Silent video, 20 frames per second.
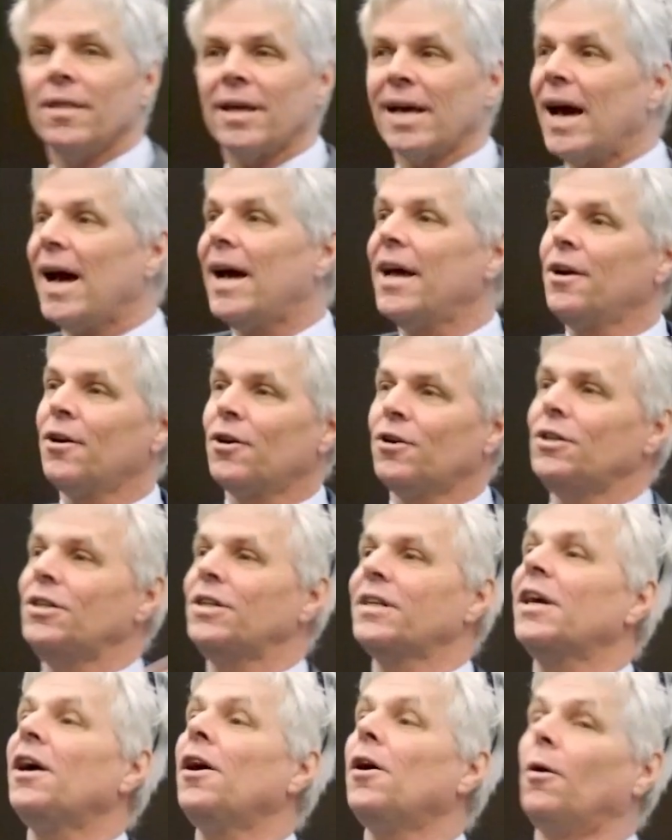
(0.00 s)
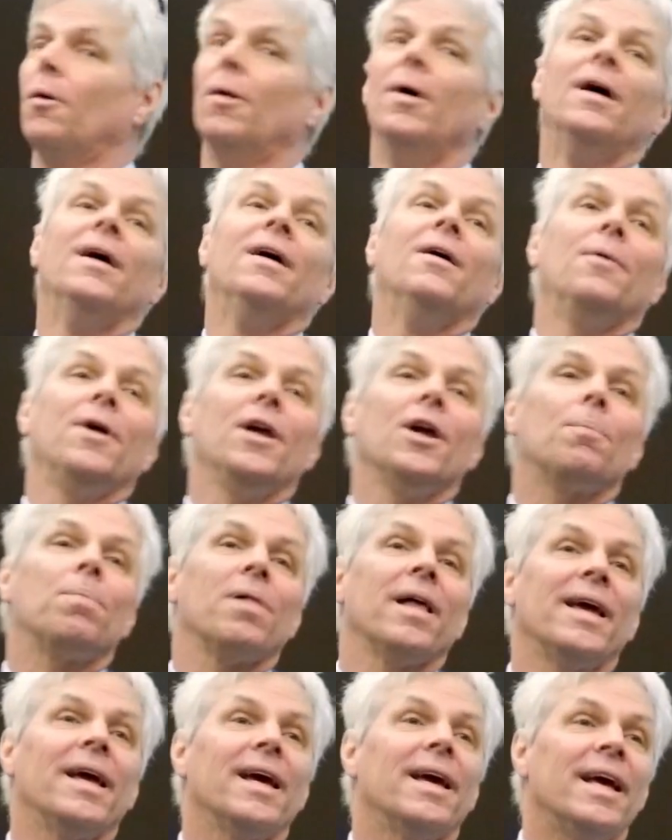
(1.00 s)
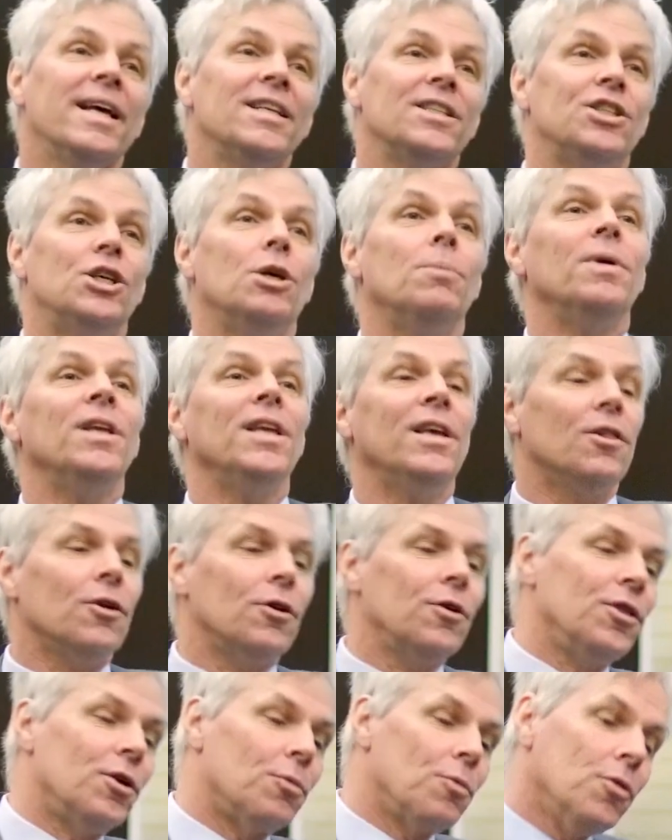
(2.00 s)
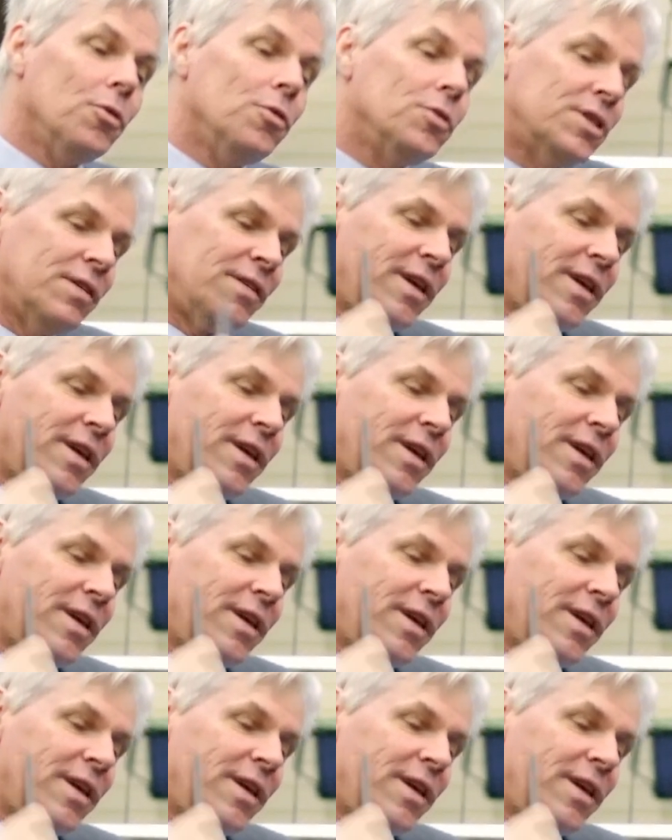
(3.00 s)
the guy, you're good to go. When you're playing against human, you learn the rules, you